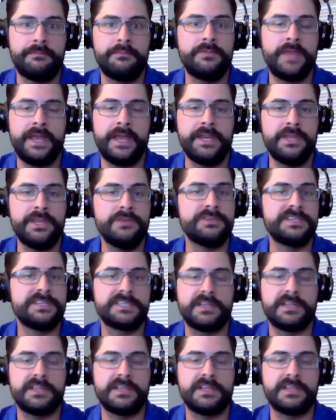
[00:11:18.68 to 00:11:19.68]
uses
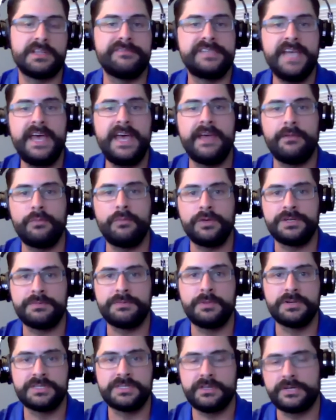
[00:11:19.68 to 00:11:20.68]
a lot of debt, which
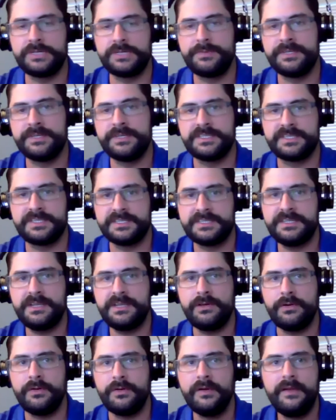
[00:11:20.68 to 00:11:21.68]
most large businesses
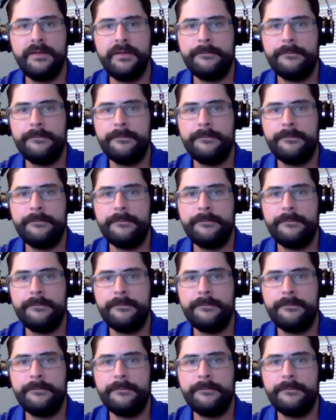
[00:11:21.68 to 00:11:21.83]
do,